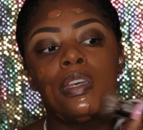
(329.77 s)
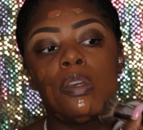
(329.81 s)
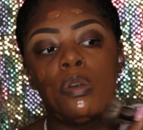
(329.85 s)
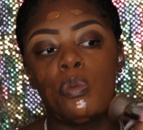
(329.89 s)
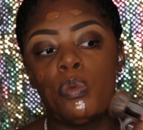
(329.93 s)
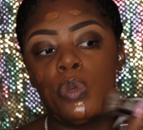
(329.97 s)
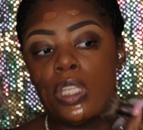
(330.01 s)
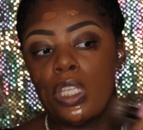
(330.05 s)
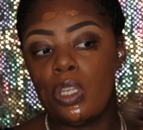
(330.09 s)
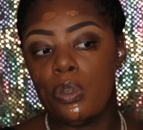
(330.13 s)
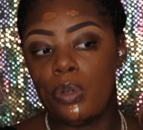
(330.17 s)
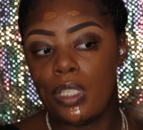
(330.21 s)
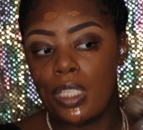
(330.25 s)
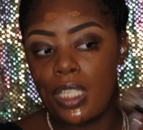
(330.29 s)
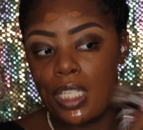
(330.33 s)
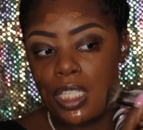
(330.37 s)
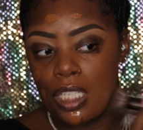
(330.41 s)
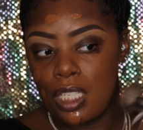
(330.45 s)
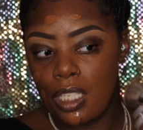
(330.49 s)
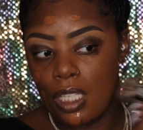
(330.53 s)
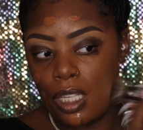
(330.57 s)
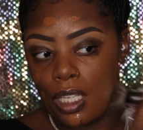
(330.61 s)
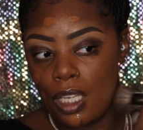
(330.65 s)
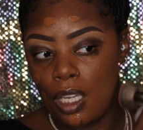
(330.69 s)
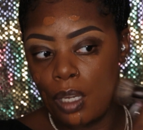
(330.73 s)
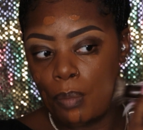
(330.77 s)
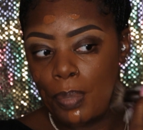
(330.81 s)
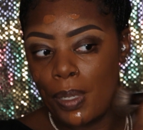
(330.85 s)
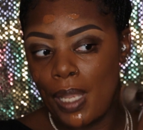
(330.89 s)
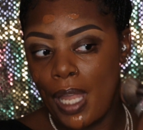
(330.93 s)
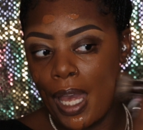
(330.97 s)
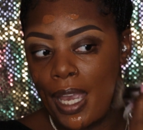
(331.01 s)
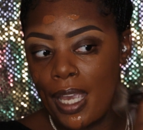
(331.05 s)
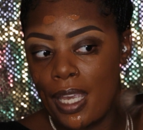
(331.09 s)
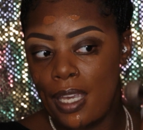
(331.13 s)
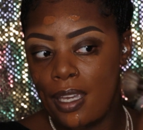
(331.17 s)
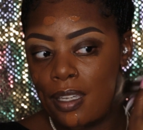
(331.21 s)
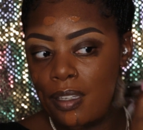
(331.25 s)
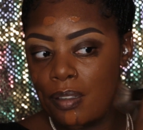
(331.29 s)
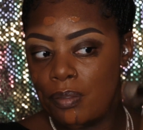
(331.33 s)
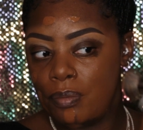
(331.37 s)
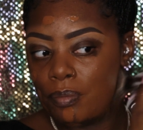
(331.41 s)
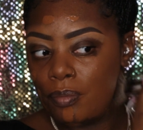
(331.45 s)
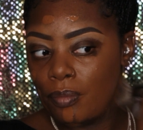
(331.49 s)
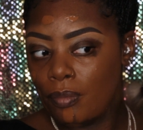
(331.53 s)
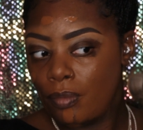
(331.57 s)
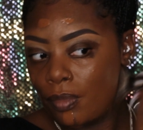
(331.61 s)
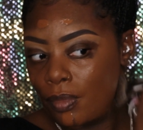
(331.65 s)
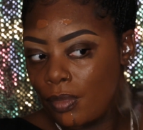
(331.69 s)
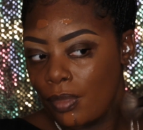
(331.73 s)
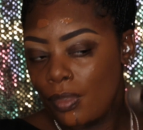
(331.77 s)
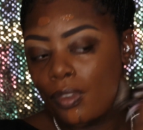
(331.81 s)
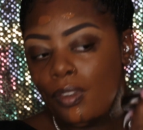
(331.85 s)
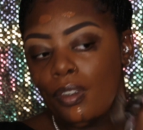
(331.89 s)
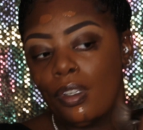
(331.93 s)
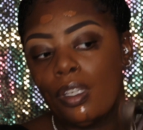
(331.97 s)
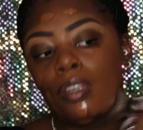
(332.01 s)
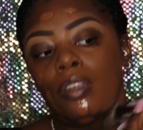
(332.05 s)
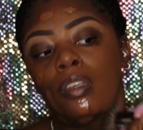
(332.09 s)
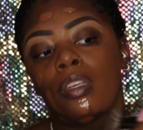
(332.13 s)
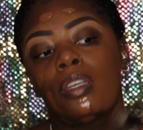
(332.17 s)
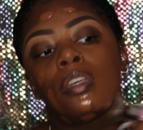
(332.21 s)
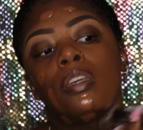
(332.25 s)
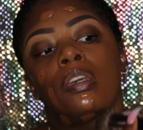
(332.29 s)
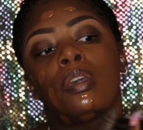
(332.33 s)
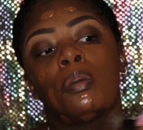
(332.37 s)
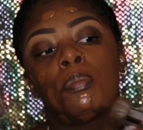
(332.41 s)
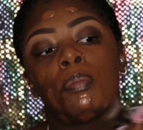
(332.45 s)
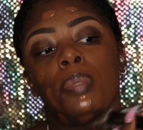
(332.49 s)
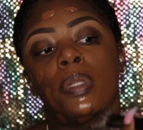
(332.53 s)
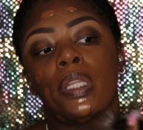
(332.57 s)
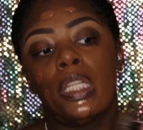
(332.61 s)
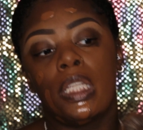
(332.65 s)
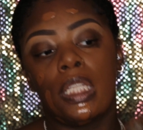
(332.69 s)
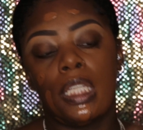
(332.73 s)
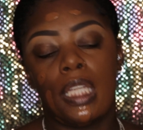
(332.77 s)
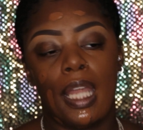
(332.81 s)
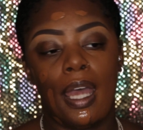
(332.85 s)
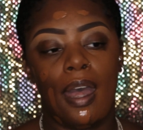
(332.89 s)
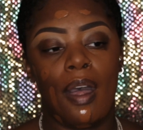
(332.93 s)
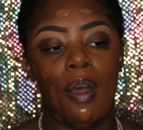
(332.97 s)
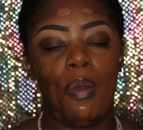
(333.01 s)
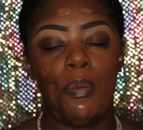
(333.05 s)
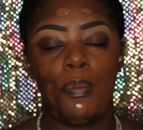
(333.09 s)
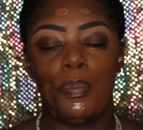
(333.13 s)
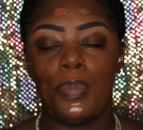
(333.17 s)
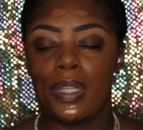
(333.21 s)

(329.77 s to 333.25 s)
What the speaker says: when you initially apply it and blend it out.